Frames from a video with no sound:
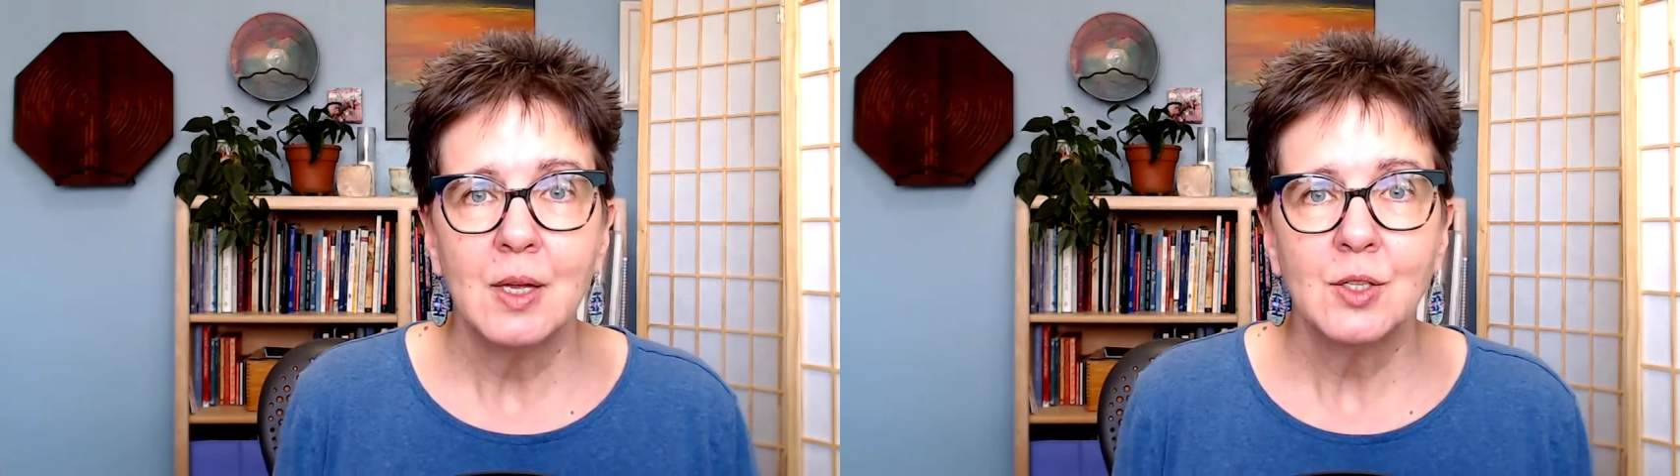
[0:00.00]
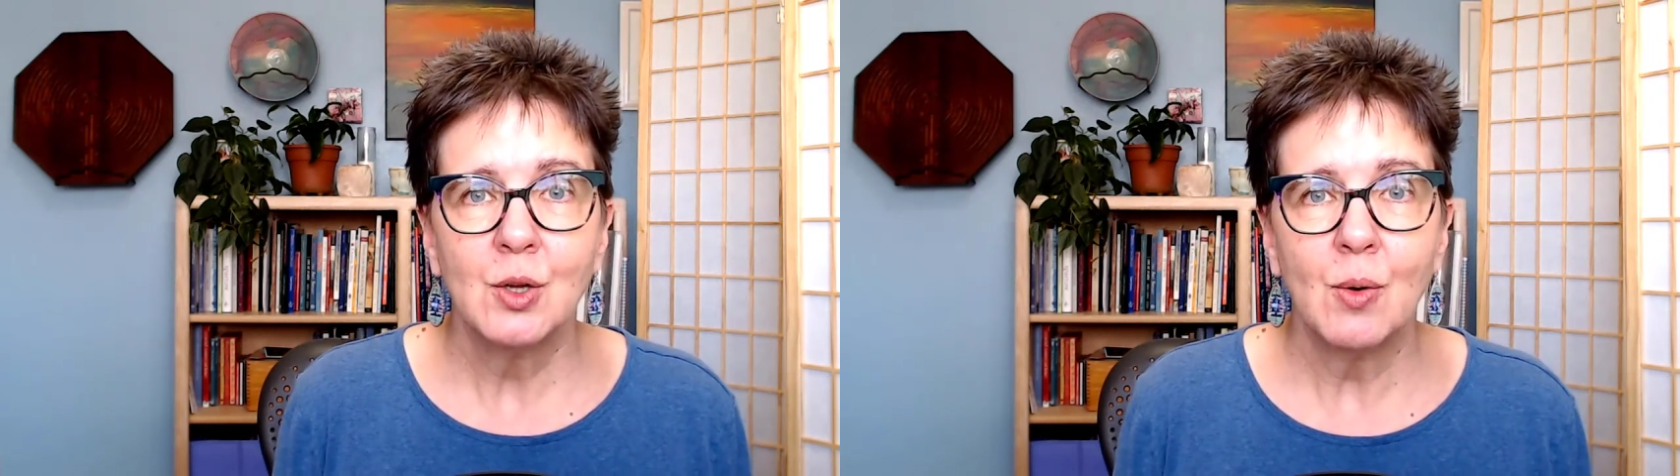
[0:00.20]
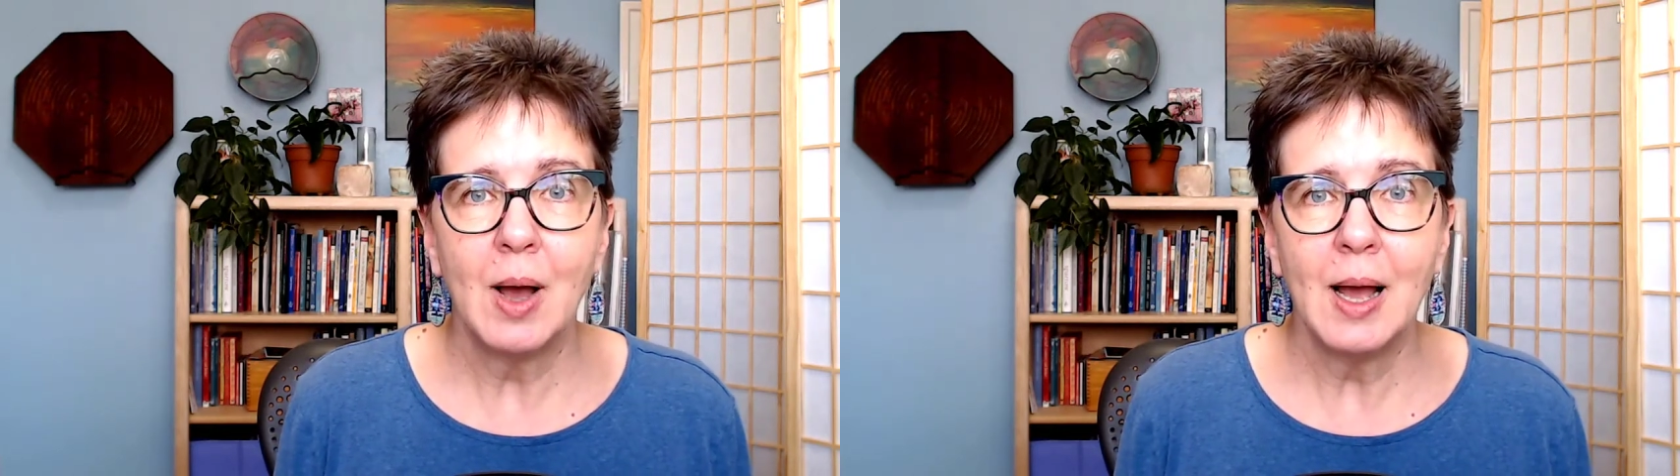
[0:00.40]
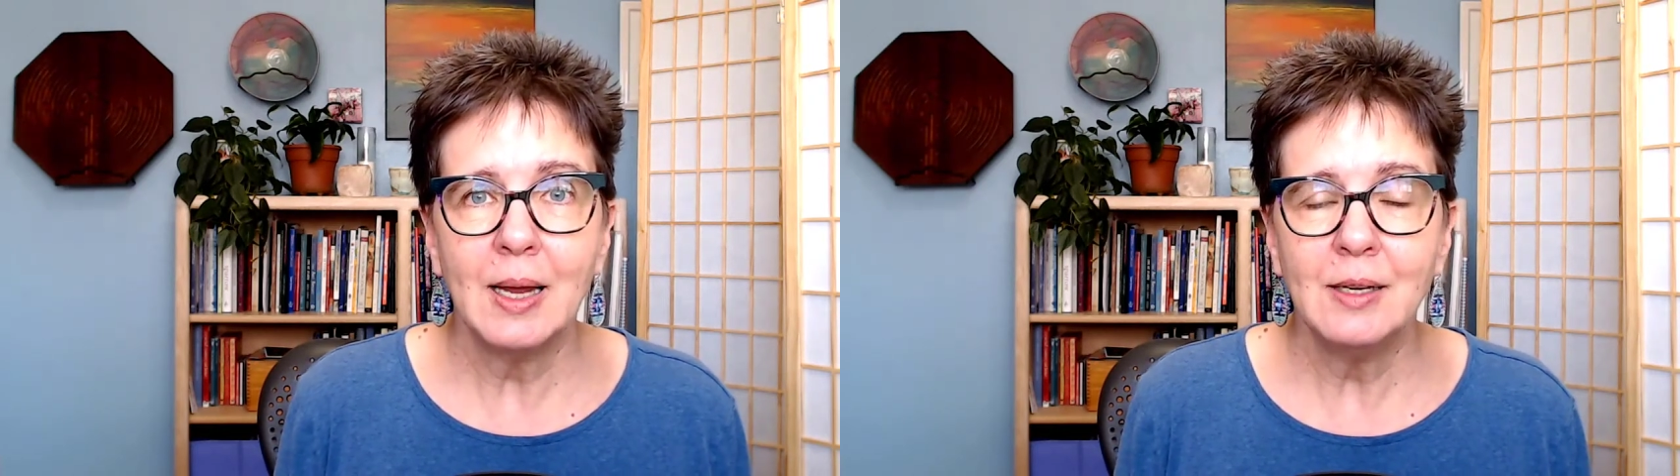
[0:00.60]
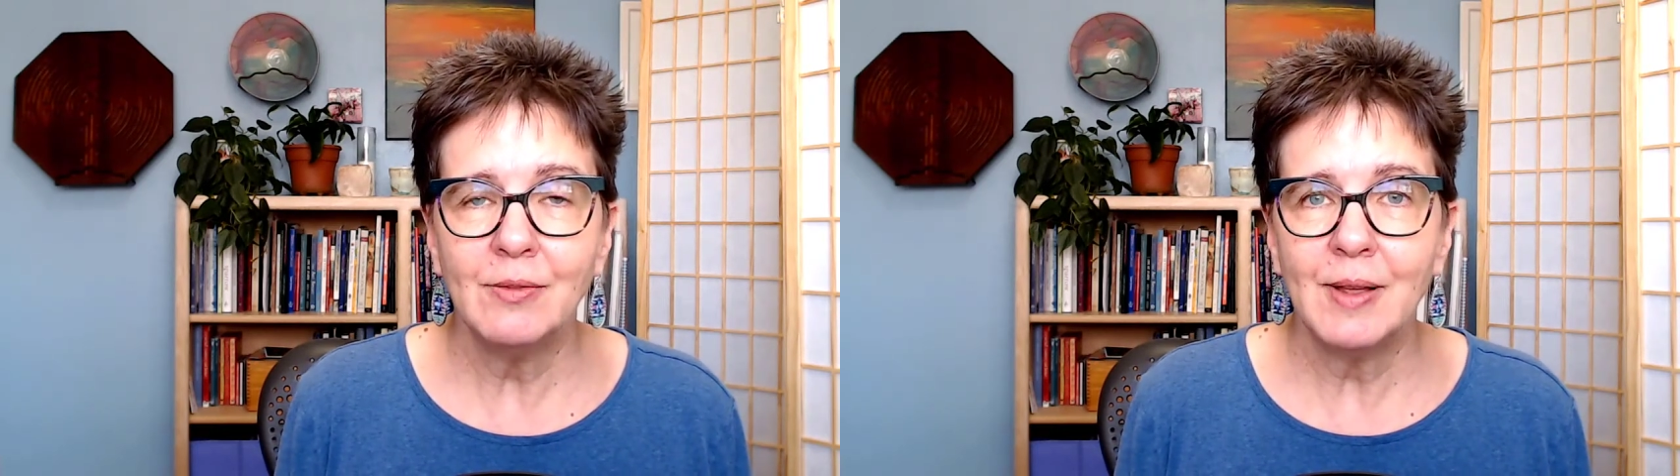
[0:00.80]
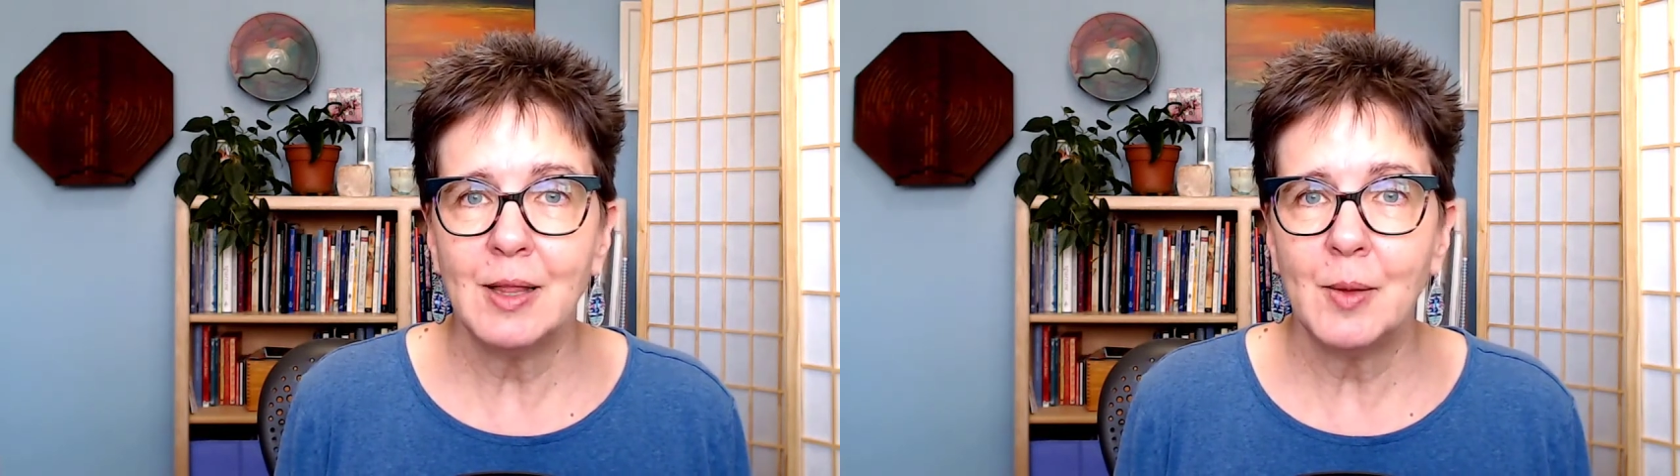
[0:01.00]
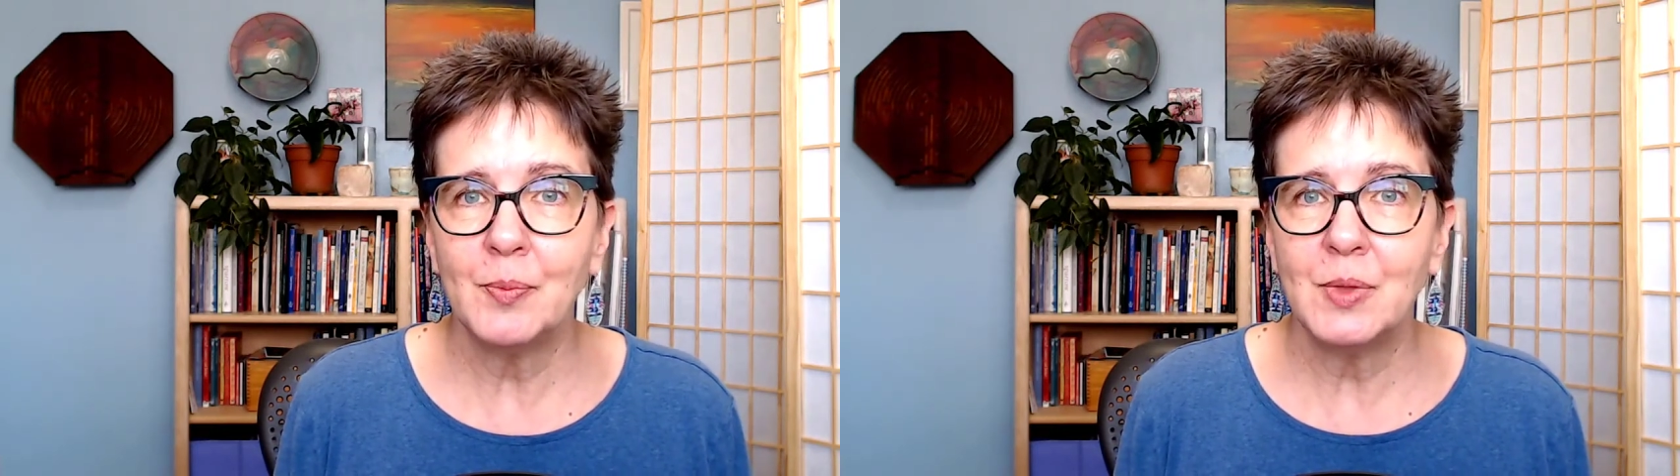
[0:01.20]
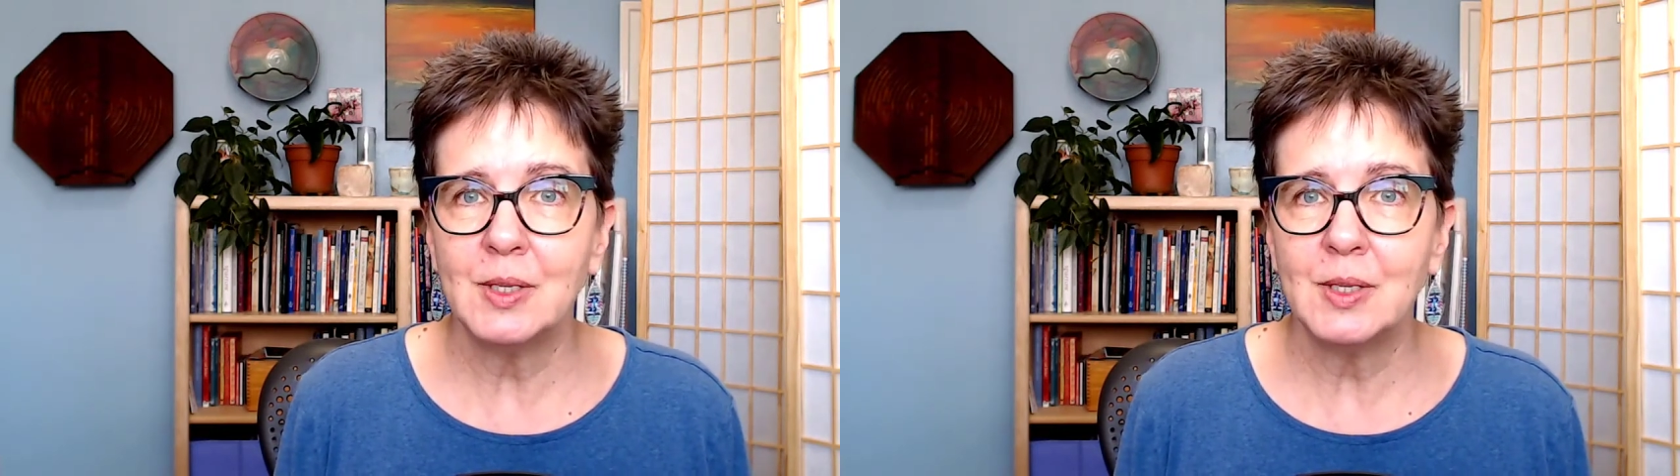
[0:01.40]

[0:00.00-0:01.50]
So I developed